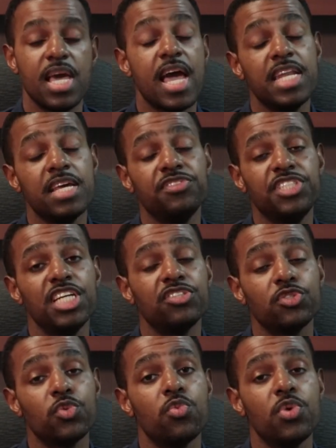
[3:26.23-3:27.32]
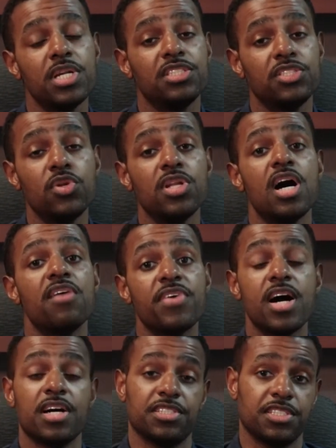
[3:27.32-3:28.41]
And if Jesus were willing to love
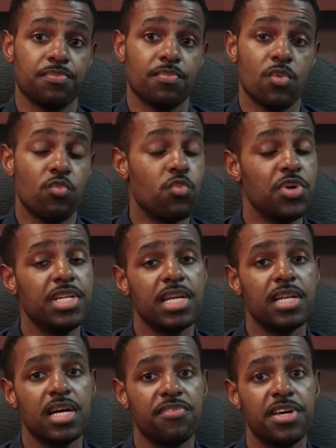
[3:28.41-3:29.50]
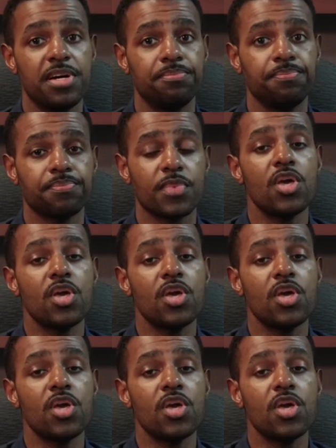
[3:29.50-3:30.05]
us when we didn't love him,